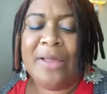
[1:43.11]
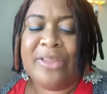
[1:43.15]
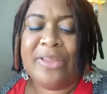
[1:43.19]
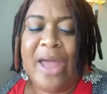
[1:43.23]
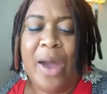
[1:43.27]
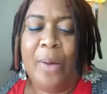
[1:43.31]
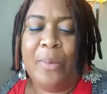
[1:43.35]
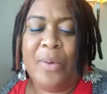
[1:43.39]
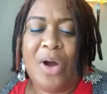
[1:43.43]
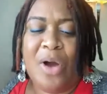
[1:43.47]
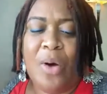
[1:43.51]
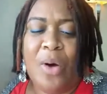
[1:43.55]

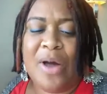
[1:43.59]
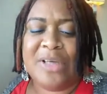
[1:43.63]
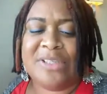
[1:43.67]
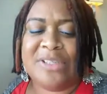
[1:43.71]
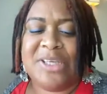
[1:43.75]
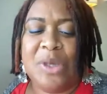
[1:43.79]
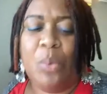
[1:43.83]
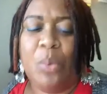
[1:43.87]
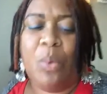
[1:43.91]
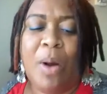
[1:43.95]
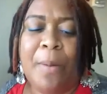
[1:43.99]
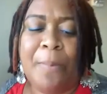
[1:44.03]
There we go. I
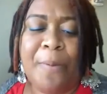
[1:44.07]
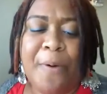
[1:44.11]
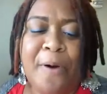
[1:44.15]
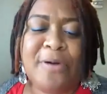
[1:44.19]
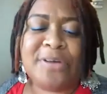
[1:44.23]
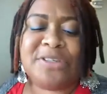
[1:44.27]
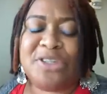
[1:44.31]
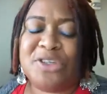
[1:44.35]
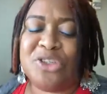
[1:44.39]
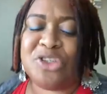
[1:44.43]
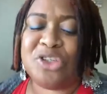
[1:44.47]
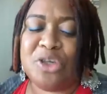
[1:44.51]
see one
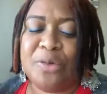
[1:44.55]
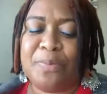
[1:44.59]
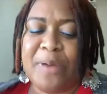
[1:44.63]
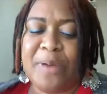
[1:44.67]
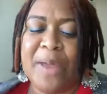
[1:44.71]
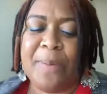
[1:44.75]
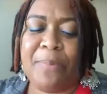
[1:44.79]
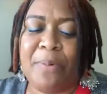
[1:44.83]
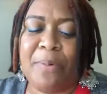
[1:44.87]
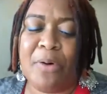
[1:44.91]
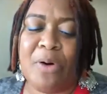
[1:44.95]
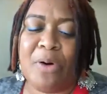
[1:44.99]
person, two
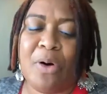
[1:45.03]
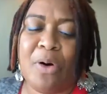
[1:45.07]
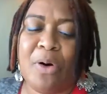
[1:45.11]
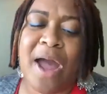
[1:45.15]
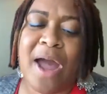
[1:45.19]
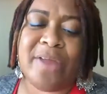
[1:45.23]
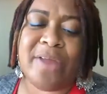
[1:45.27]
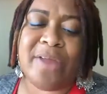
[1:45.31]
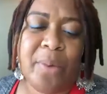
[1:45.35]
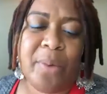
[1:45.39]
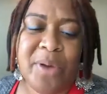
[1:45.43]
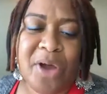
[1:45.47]
people. Go
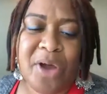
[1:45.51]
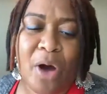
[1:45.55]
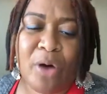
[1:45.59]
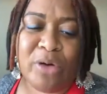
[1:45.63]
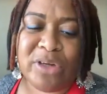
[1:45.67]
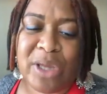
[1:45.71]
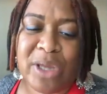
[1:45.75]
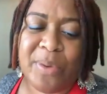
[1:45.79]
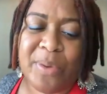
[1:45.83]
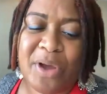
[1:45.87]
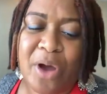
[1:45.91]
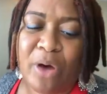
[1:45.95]
ahead. There we
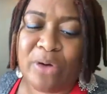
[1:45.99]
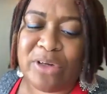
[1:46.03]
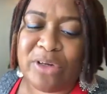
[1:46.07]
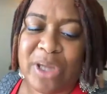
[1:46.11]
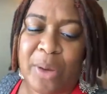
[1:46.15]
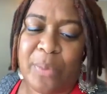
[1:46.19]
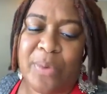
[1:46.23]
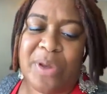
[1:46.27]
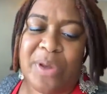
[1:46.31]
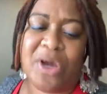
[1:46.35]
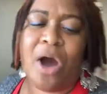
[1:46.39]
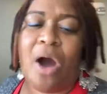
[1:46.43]
go. There we go.
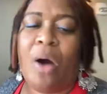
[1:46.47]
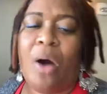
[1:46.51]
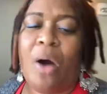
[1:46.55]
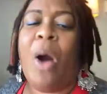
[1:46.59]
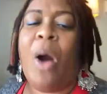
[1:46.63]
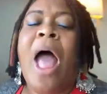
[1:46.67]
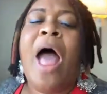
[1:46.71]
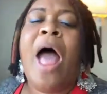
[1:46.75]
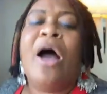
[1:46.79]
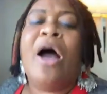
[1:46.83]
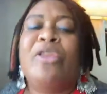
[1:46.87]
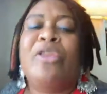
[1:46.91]
There we go.
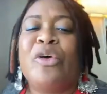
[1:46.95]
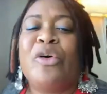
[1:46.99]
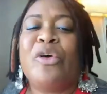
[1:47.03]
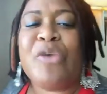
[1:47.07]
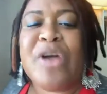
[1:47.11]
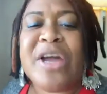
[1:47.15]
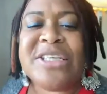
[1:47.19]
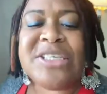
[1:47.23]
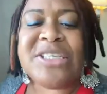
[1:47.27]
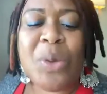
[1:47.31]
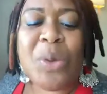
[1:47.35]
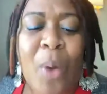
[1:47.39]
The
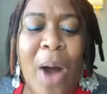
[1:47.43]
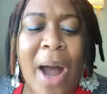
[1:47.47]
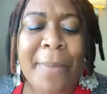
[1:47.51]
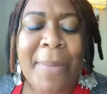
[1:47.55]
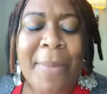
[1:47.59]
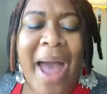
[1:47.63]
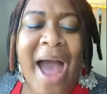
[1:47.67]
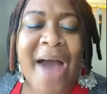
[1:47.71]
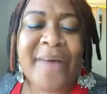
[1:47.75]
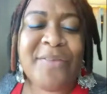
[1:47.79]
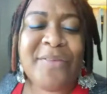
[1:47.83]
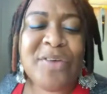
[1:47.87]
reason why
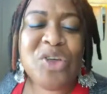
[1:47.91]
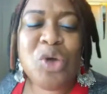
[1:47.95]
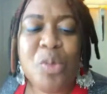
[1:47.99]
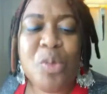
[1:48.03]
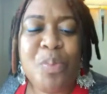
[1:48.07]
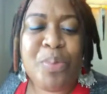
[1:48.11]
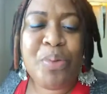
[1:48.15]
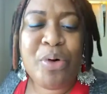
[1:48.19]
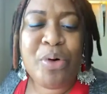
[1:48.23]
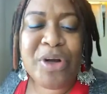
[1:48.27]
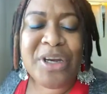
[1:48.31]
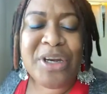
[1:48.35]
I'm having
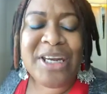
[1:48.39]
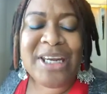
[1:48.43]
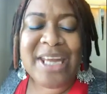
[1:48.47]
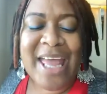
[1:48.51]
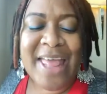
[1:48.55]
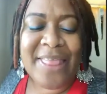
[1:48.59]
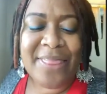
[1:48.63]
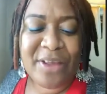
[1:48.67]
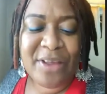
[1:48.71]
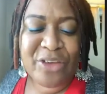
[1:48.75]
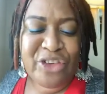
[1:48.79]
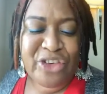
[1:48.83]
you put it
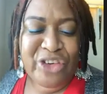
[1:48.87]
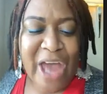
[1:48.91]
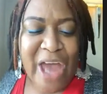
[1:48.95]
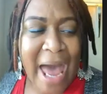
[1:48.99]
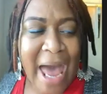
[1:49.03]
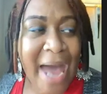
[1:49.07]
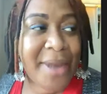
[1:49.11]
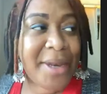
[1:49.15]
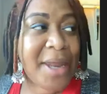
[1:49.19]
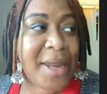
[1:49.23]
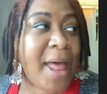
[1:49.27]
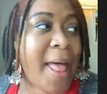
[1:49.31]
in the
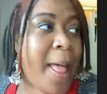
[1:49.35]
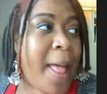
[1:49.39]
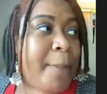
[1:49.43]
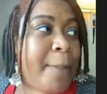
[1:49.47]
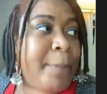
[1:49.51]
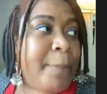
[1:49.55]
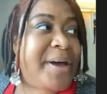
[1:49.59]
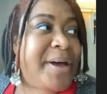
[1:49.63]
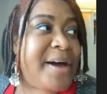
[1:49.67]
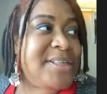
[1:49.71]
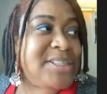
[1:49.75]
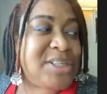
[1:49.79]
chat,
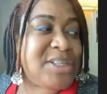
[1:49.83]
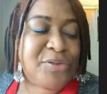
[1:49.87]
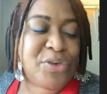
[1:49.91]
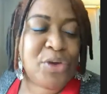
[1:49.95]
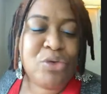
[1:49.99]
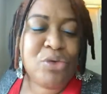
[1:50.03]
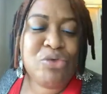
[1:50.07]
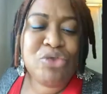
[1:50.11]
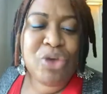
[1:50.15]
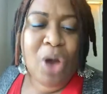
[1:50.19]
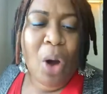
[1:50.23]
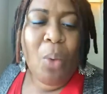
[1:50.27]
because if
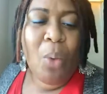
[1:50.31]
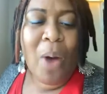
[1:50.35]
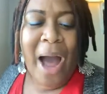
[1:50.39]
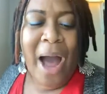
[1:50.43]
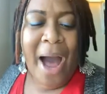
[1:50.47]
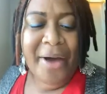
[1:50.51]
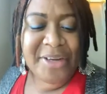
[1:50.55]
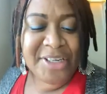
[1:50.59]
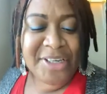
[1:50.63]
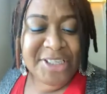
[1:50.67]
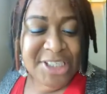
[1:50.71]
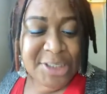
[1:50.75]
you know
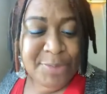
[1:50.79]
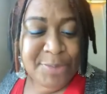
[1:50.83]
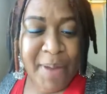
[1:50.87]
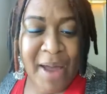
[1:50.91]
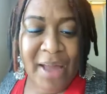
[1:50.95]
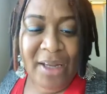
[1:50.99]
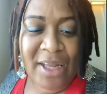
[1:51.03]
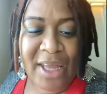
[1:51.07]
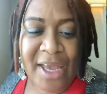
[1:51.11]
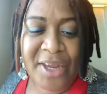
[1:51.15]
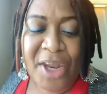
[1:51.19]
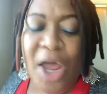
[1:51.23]
how to
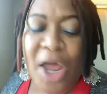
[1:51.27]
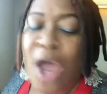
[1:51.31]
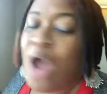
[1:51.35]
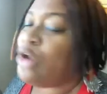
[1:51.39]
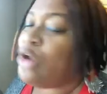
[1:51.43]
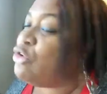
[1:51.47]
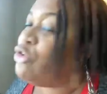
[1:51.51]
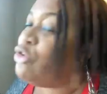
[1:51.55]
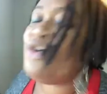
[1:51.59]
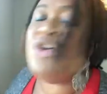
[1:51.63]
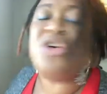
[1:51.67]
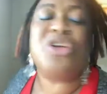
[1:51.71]
spell it,
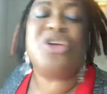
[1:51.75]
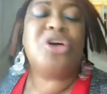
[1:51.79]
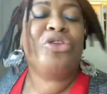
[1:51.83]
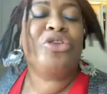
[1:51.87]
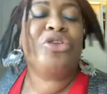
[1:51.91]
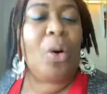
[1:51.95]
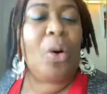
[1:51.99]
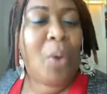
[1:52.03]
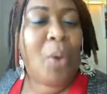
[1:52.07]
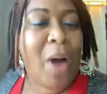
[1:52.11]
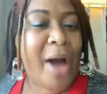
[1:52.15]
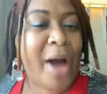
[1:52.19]
you're going to
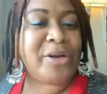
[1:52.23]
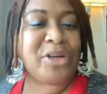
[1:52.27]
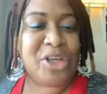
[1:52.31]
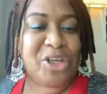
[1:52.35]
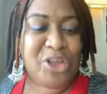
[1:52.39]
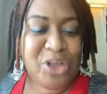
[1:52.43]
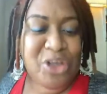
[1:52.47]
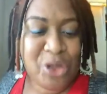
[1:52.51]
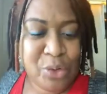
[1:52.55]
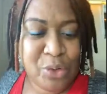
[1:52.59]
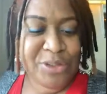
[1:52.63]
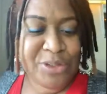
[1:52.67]
know how
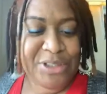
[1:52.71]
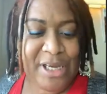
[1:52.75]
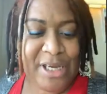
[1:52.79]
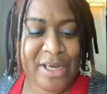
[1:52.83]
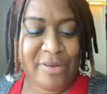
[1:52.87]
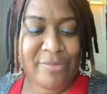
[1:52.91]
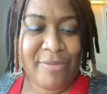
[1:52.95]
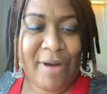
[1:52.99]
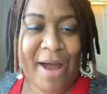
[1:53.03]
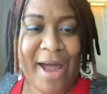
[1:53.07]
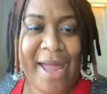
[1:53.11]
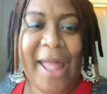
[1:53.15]
to use
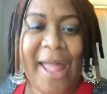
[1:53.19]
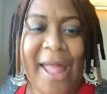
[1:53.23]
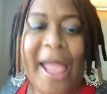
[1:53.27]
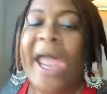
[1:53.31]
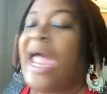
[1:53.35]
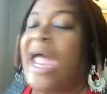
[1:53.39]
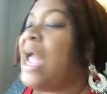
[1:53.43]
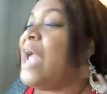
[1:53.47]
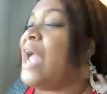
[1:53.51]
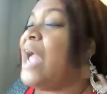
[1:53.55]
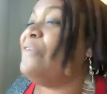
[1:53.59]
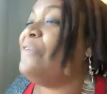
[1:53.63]
it, right?
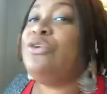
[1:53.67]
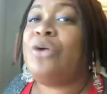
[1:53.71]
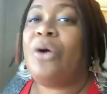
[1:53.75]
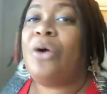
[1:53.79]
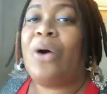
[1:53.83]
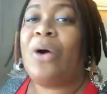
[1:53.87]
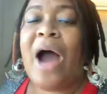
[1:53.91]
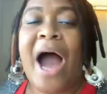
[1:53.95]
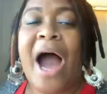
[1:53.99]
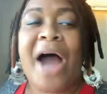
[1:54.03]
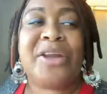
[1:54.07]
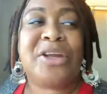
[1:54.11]
If you
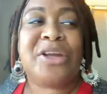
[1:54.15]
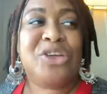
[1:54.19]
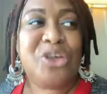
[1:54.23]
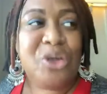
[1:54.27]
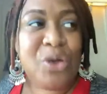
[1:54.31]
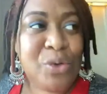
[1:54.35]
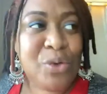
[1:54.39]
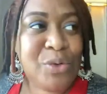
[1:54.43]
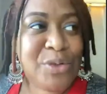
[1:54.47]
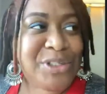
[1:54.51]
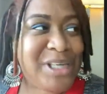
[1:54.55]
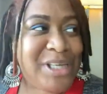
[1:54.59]
know how to
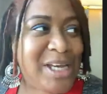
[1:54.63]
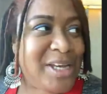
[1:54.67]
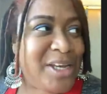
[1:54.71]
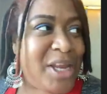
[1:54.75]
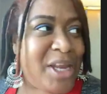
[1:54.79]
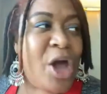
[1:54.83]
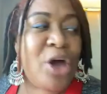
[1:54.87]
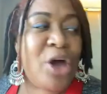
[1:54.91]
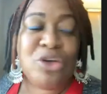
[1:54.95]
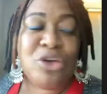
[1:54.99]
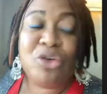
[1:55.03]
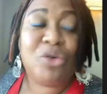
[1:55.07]
use
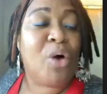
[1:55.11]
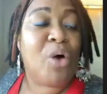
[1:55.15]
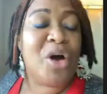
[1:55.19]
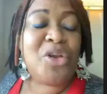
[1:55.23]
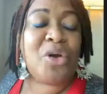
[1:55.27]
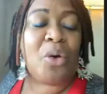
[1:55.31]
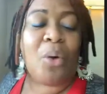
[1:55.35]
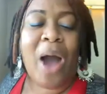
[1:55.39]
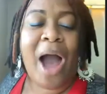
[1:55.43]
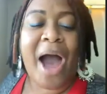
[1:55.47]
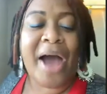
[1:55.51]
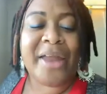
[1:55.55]
it, you're
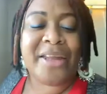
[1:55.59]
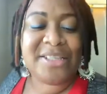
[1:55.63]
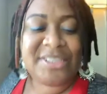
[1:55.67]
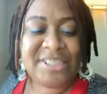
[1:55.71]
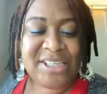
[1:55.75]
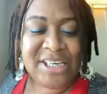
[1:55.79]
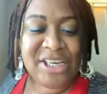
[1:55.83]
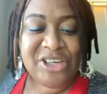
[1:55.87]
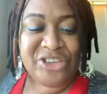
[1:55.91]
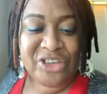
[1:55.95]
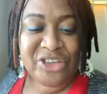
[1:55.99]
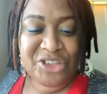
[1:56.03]
going to know how to
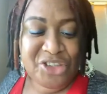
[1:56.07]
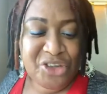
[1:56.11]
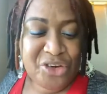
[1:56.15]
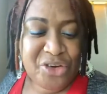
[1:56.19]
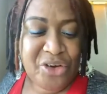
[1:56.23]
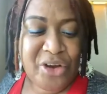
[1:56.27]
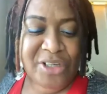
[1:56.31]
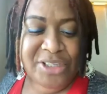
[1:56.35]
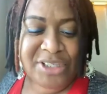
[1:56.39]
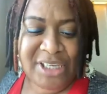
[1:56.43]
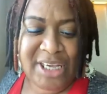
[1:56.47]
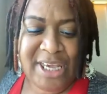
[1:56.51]
teach it to
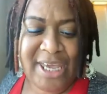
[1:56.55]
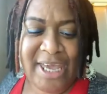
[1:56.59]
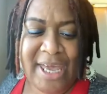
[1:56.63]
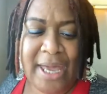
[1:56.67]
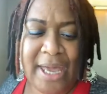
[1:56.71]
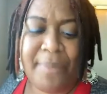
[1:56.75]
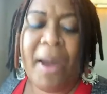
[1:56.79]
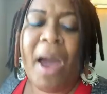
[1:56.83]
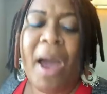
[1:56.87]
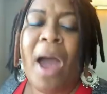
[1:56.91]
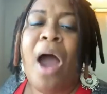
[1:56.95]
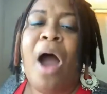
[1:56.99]
your
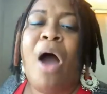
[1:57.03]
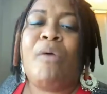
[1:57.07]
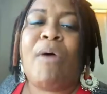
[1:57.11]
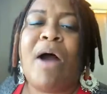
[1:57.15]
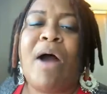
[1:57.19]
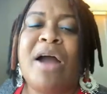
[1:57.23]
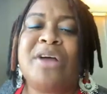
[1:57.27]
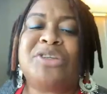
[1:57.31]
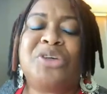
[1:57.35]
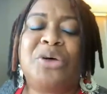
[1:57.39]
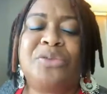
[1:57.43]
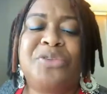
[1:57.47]
team,
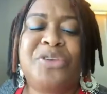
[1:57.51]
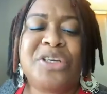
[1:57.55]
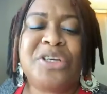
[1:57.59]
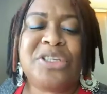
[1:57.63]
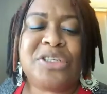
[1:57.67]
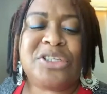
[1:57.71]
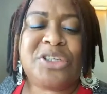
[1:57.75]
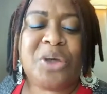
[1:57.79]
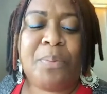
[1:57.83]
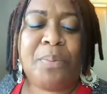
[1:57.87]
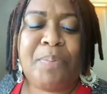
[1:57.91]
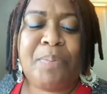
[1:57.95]
right? So
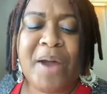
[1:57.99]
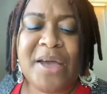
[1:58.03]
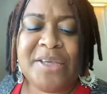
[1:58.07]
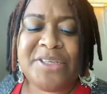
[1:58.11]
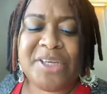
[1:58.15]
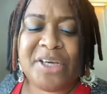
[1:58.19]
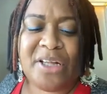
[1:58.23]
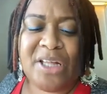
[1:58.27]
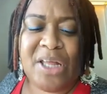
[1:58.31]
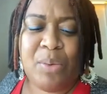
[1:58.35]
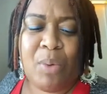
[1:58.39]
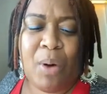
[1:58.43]

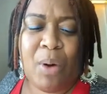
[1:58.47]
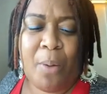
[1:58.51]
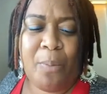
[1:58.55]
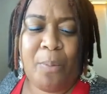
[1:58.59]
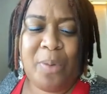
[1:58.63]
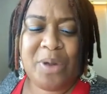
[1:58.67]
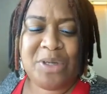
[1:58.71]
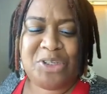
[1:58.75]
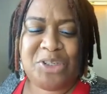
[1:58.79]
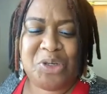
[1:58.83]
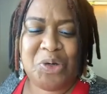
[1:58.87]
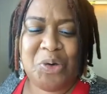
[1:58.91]
basically what
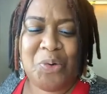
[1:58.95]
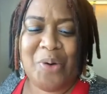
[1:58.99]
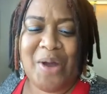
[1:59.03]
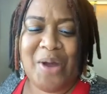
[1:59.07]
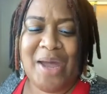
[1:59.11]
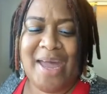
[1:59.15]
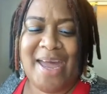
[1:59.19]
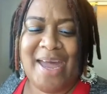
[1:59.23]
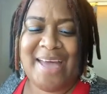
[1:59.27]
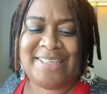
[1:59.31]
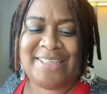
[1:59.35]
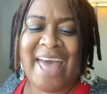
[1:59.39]
we do
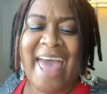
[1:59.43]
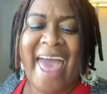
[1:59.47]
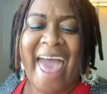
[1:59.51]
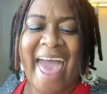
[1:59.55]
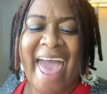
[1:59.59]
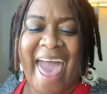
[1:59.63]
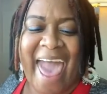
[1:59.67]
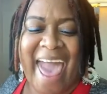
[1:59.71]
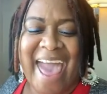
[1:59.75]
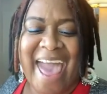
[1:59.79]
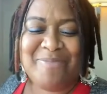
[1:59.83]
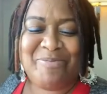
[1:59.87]
is,
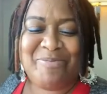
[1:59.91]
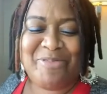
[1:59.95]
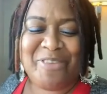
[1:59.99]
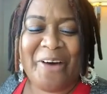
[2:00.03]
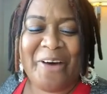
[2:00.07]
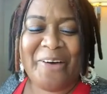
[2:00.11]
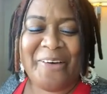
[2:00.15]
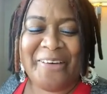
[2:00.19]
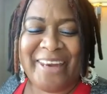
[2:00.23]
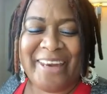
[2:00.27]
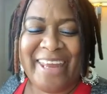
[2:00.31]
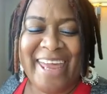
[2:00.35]
hey,
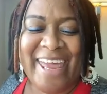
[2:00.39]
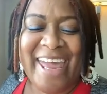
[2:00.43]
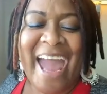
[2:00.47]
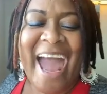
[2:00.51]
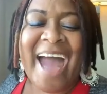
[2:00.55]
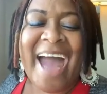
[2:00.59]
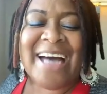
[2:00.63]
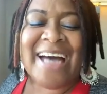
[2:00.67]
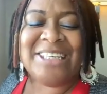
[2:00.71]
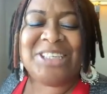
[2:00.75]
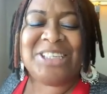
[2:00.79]
Brody.